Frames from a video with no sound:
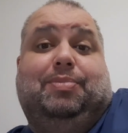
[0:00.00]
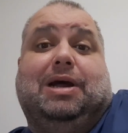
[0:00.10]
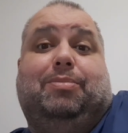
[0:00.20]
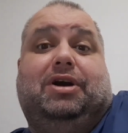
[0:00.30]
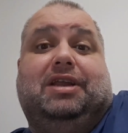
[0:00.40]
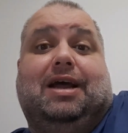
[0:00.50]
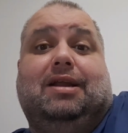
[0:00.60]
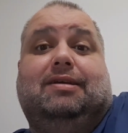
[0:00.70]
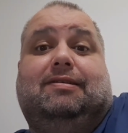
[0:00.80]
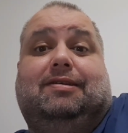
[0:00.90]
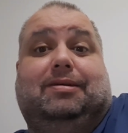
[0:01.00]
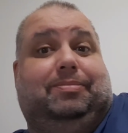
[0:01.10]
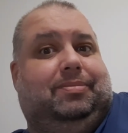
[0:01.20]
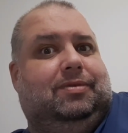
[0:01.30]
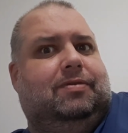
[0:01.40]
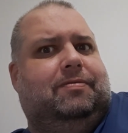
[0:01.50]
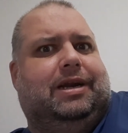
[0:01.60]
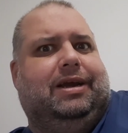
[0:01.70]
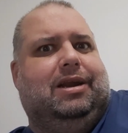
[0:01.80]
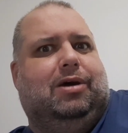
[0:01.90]
Tip number 10 is
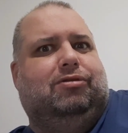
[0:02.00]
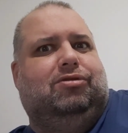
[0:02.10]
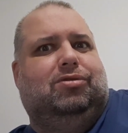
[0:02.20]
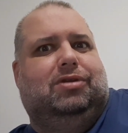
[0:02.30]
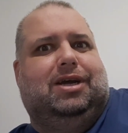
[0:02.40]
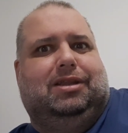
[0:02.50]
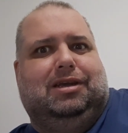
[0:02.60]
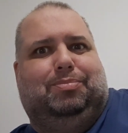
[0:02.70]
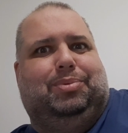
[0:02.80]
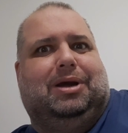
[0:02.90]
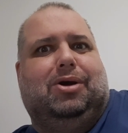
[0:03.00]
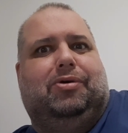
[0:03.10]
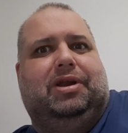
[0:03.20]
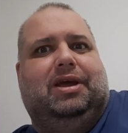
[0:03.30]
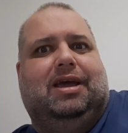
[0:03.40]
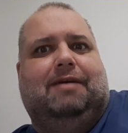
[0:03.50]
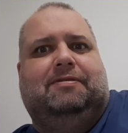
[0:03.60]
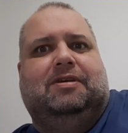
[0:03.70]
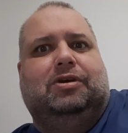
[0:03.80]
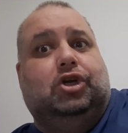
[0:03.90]
very close to the tip I already
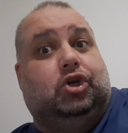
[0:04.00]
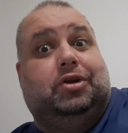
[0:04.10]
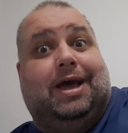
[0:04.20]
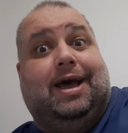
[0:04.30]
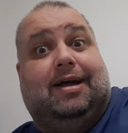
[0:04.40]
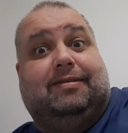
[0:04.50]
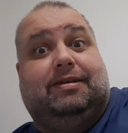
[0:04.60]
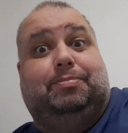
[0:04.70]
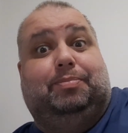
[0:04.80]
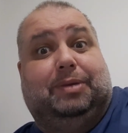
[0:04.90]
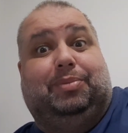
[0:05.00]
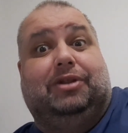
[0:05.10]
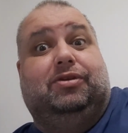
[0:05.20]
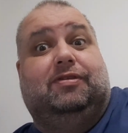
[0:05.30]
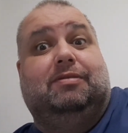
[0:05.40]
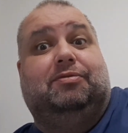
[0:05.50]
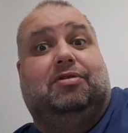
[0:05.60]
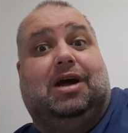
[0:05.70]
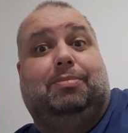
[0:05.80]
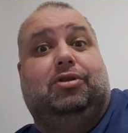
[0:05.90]
gave, so you should ask people to
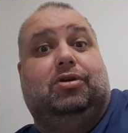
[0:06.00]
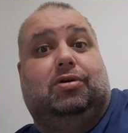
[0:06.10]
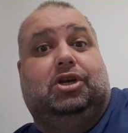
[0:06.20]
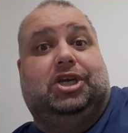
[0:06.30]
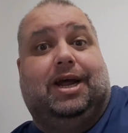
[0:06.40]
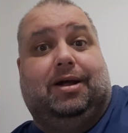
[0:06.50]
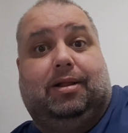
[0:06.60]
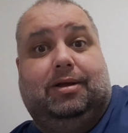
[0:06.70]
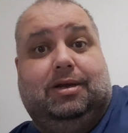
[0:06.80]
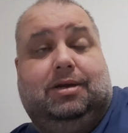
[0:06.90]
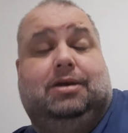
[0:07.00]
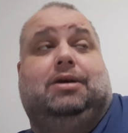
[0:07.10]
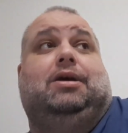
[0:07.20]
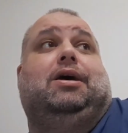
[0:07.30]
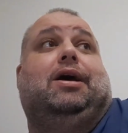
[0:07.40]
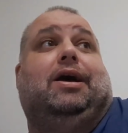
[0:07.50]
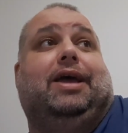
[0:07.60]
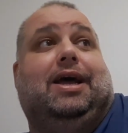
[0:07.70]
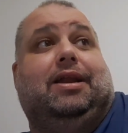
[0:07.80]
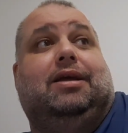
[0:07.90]
subscribe to your channel.
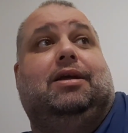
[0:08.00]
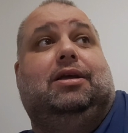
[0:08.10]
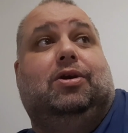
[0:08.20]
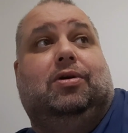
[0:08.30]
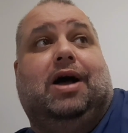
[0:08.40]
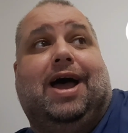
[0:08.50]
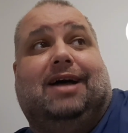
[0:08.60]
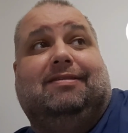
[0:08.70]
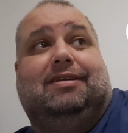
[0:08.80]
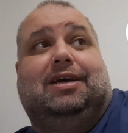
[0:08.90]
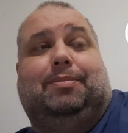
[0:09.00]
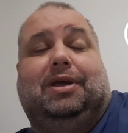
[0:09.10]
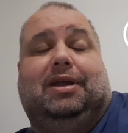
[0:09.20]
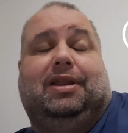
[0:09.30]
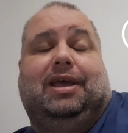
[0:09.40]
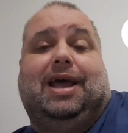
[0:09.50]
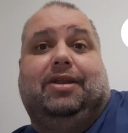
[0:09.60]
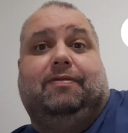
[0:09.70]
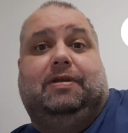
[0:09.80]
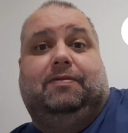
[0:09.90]
Again, you ask them in the
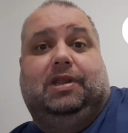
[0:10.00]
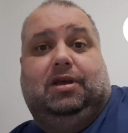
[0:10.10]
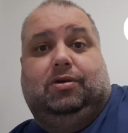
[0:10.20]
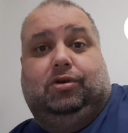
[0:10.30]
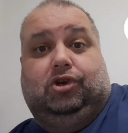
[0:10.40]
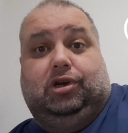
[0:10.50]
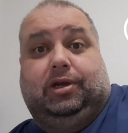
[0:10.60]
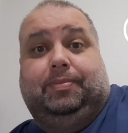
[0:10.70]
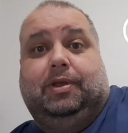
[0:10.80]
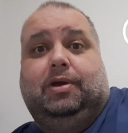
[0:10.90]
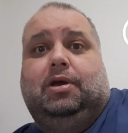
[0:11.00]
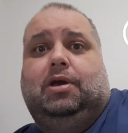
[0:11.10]
end of the video usually.